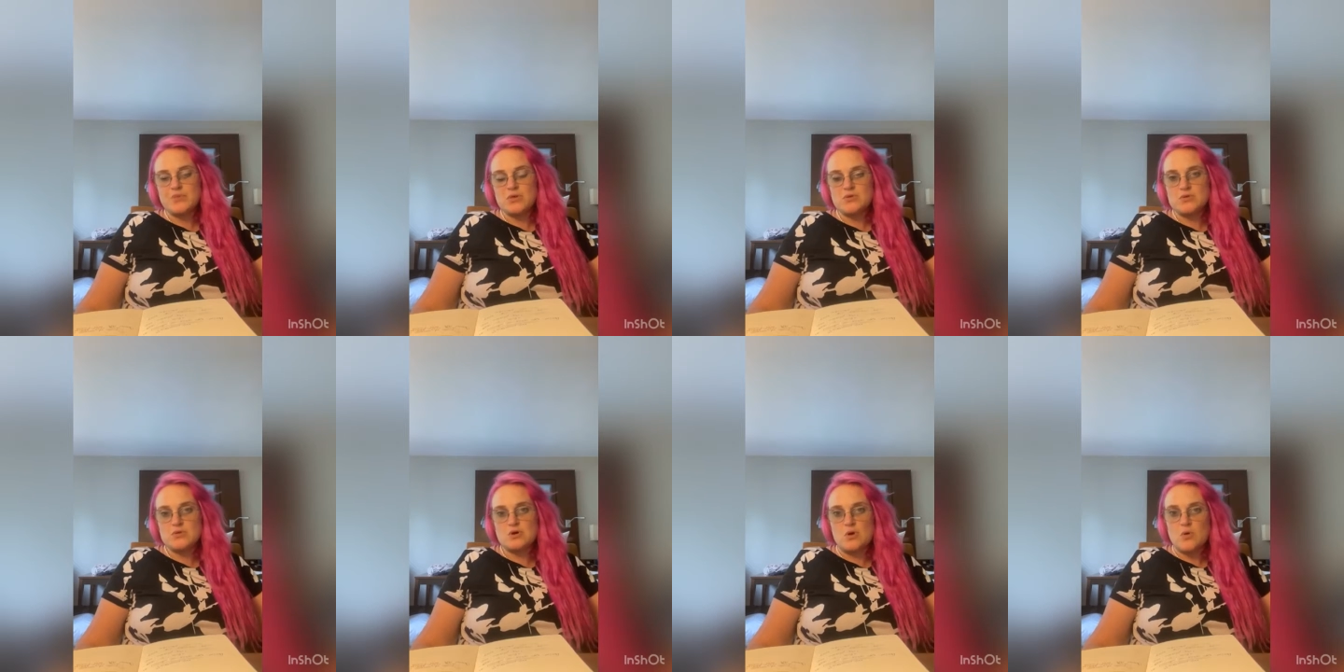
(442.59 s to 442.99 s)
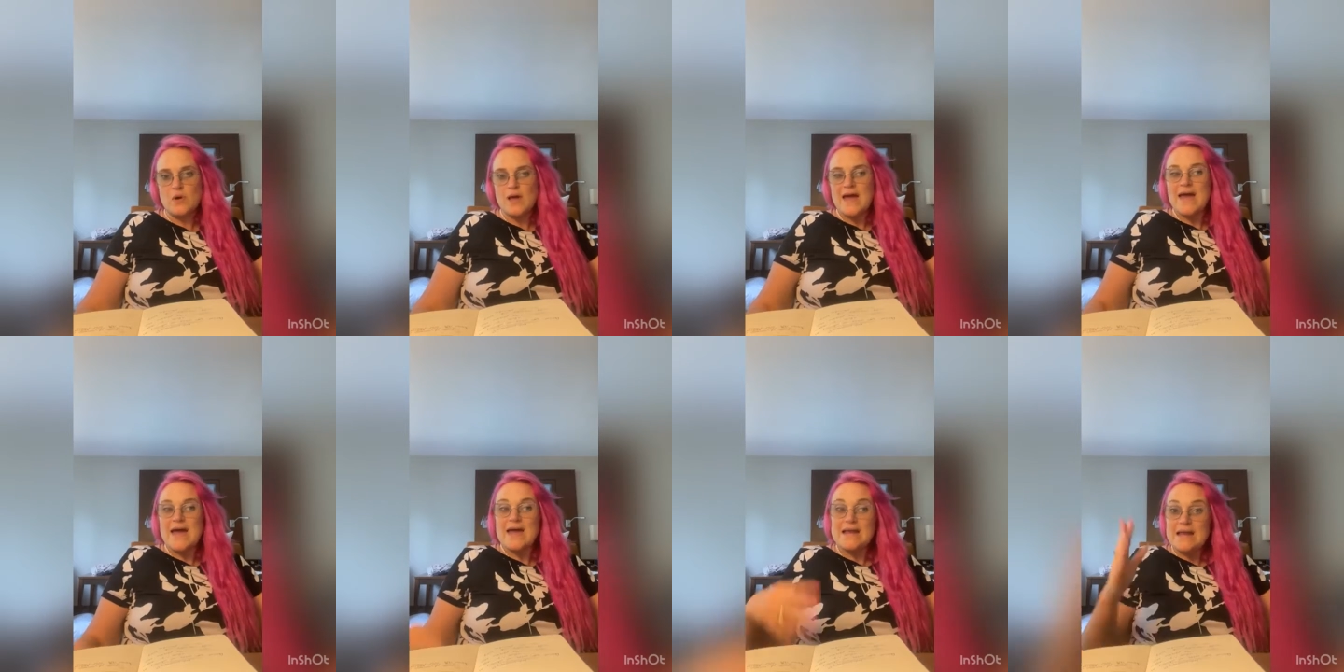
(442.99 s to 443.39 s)
So
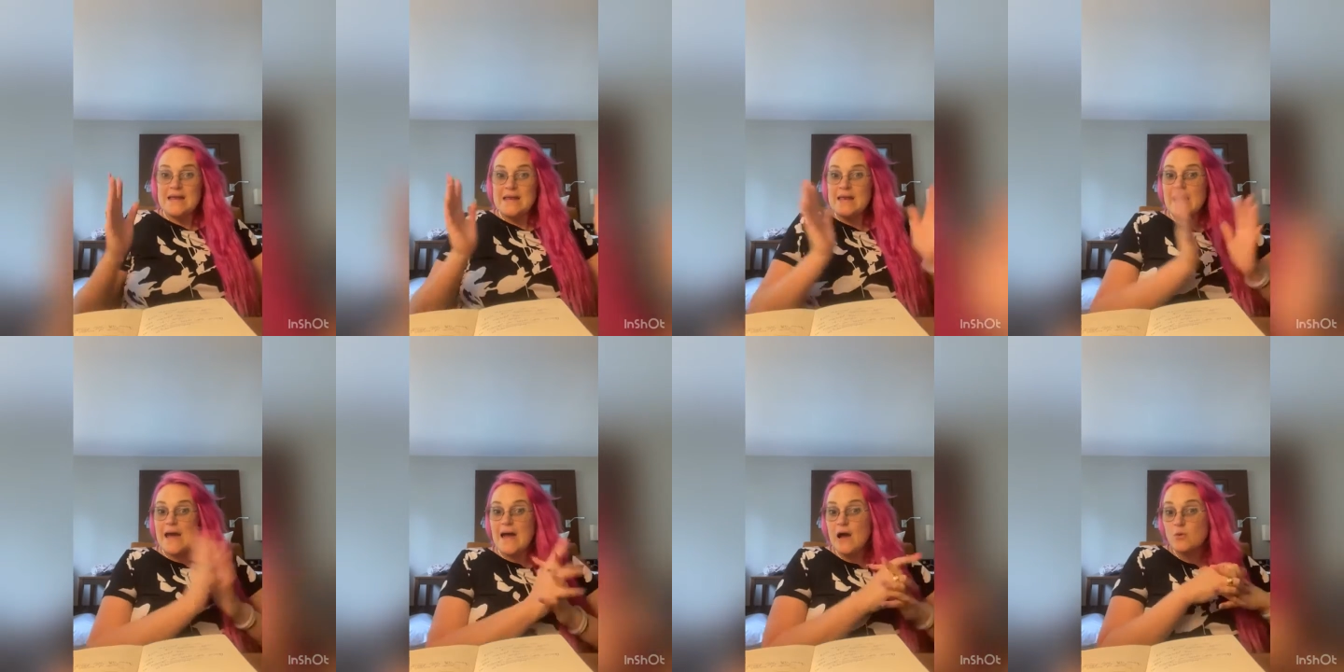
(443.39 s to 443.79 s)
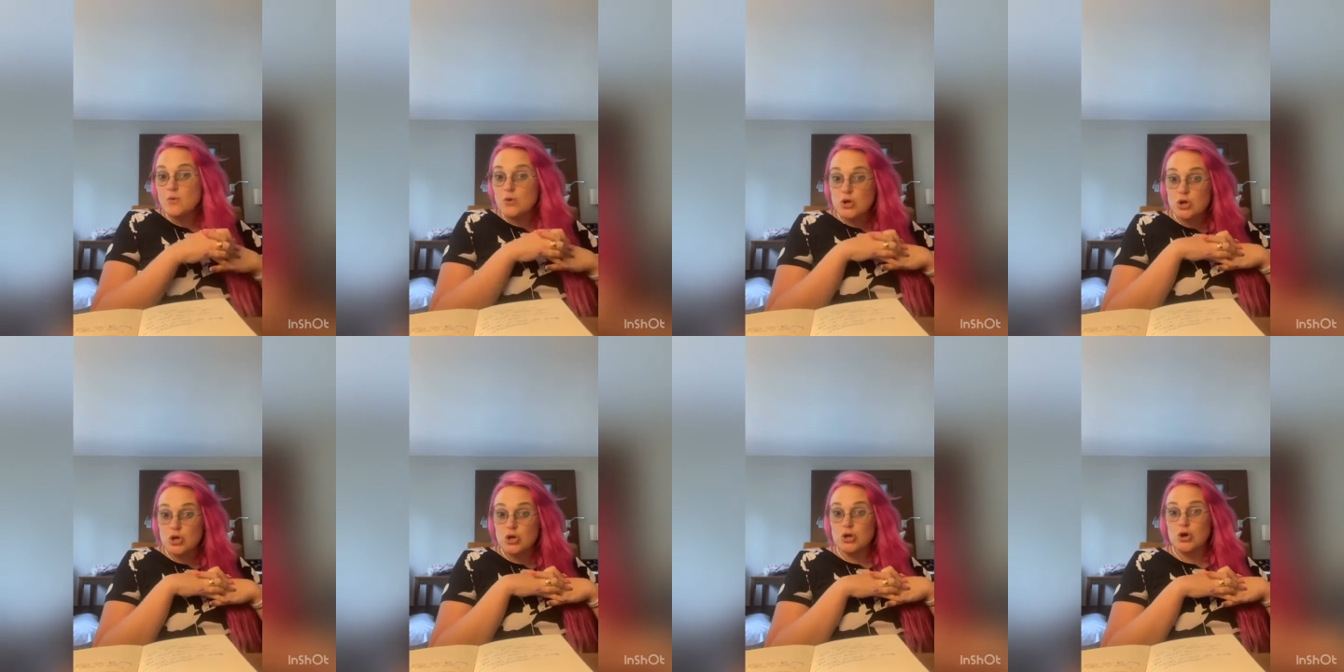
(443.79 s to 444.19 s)
now
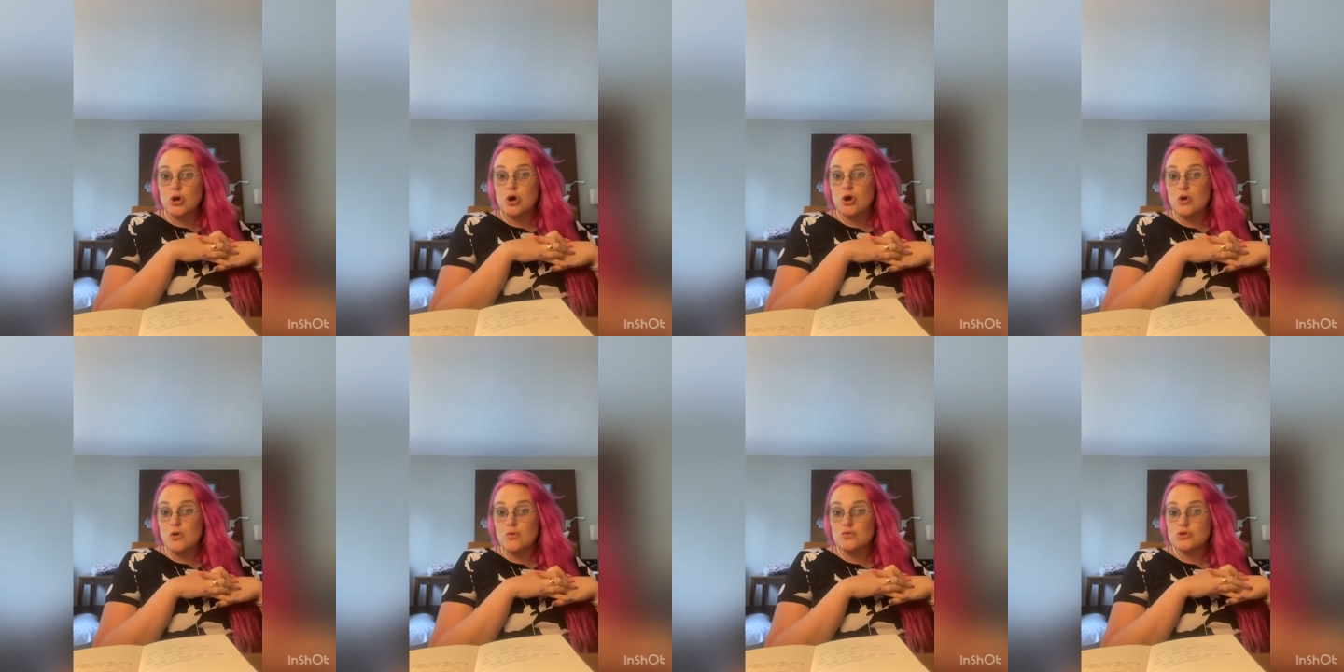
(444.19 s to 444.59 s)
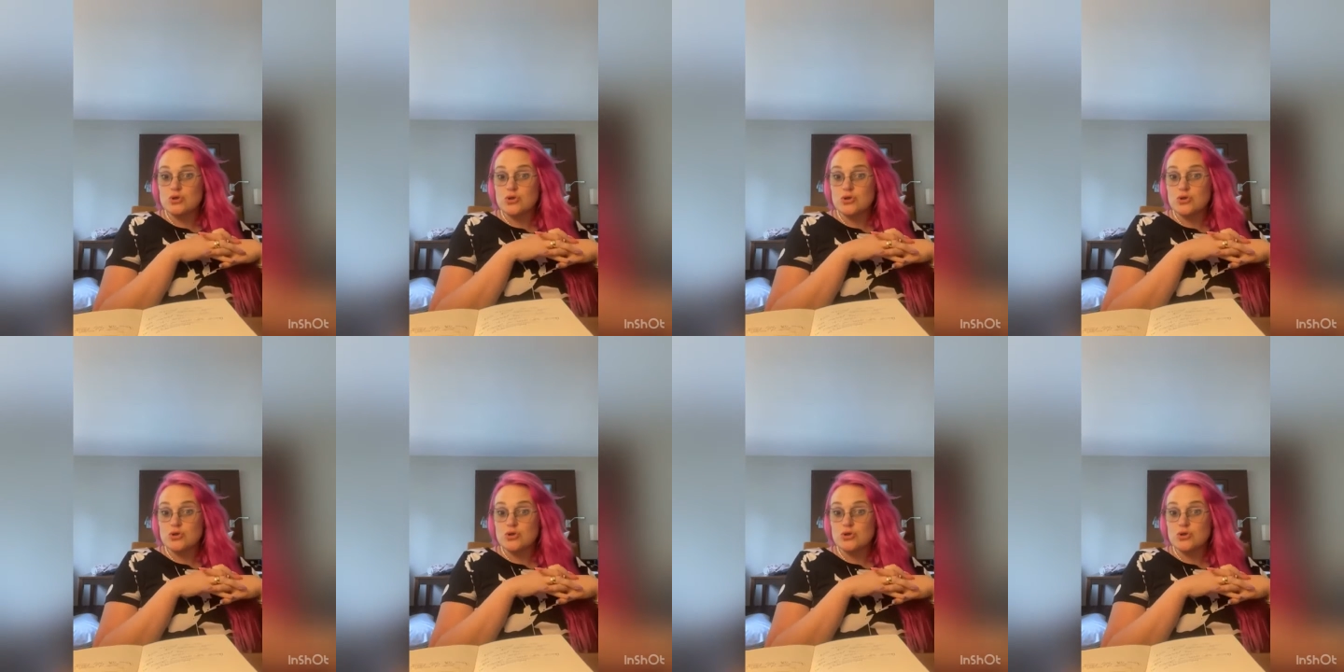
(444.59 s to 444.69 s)
we're going to go